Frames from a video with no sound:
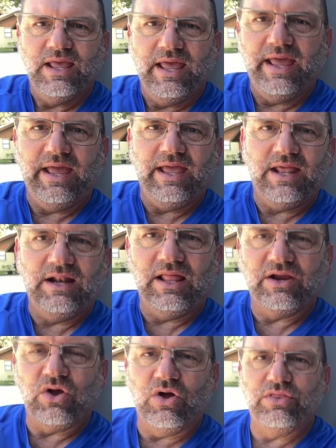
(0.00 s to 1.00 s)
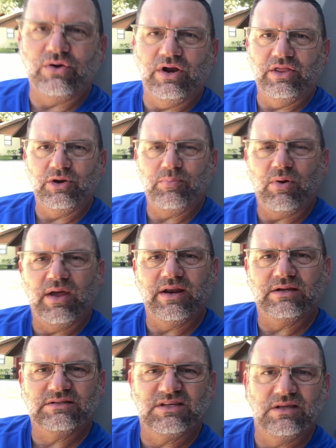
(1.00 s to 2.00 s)
And like all their other
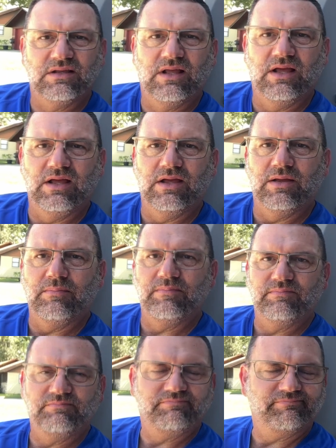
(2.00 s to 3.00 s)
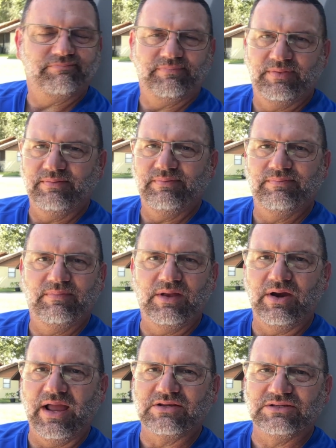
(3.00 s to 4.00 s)
products,
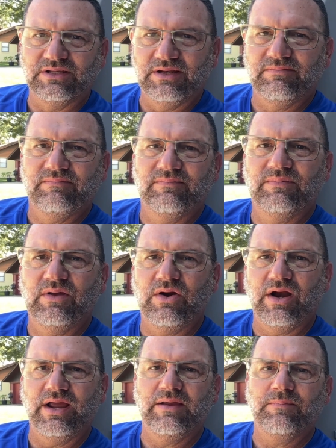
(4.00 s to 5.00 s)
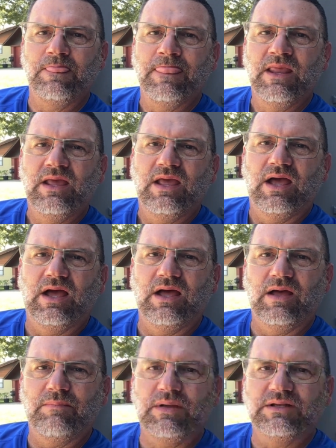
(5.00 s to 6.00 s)
they're excellent. All right.
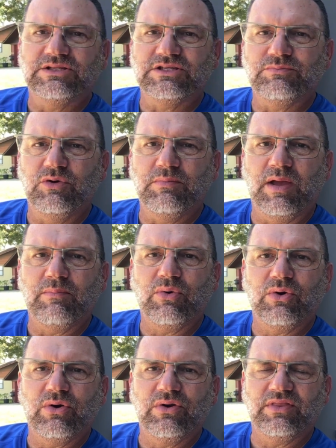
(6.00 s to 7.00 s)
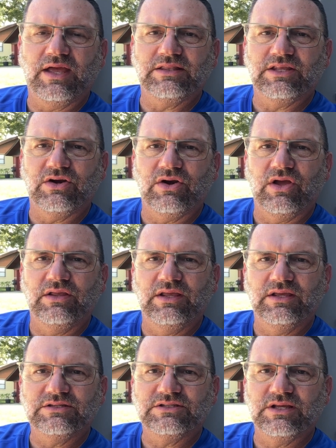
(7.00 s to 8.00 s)
Just remember that there
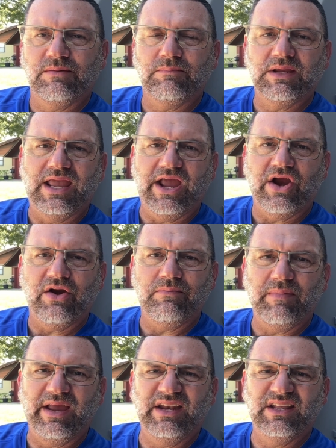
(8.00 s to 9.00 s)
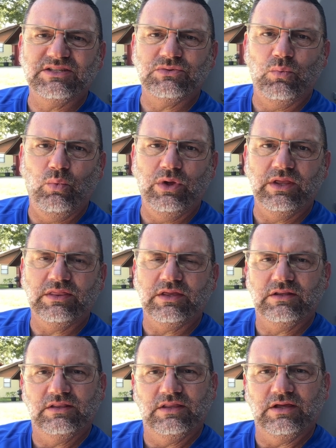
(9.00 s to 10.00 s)
is some care and maintenance with
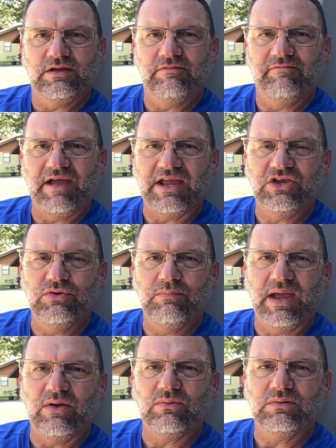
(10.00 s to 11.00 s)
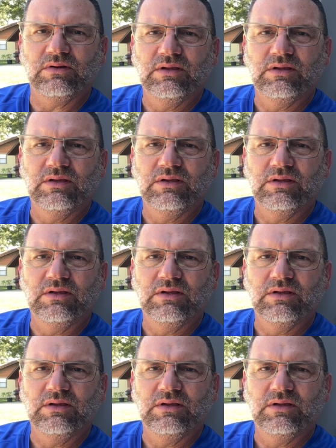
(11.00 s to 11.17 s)
the vacuum mount.